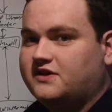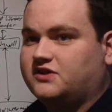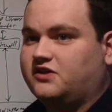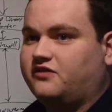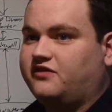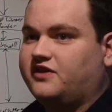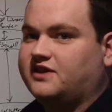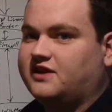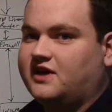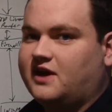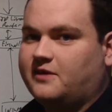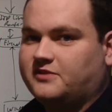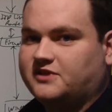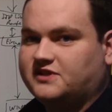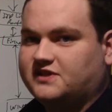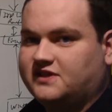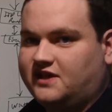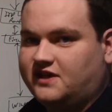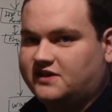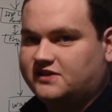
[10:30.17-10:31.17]
So if anything
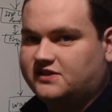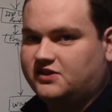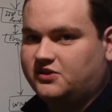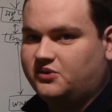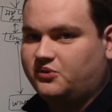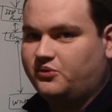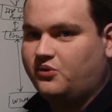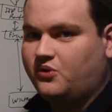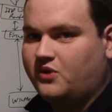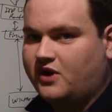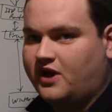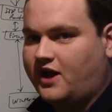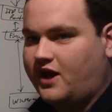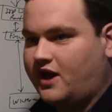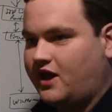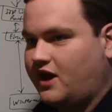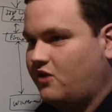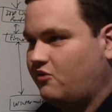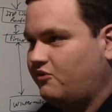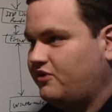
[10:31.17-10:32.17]
happened to the
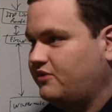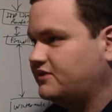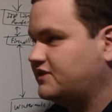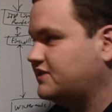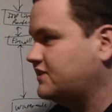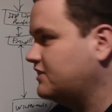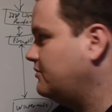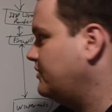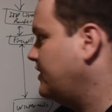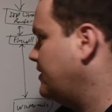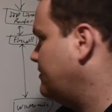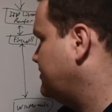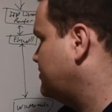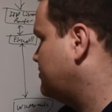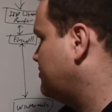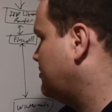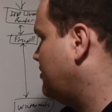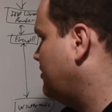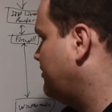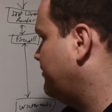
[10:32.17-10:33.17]
ICU, we would still be
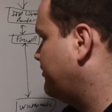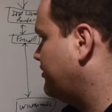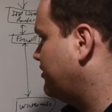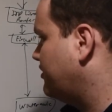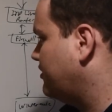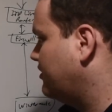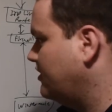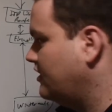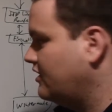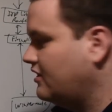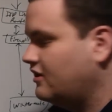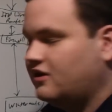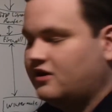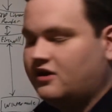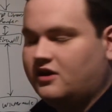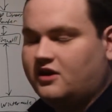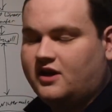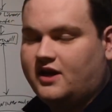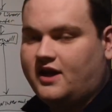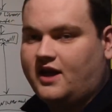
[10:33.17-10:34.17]
able to recover
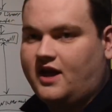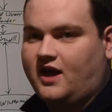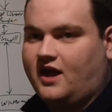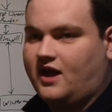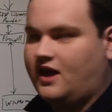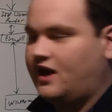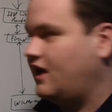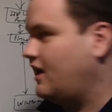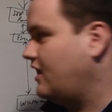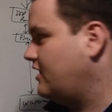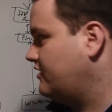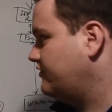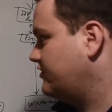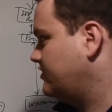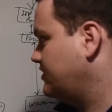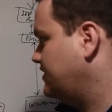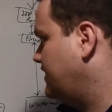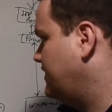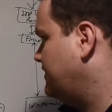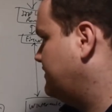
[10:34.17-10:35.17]
a lot
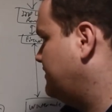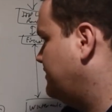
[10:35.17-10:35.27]
of our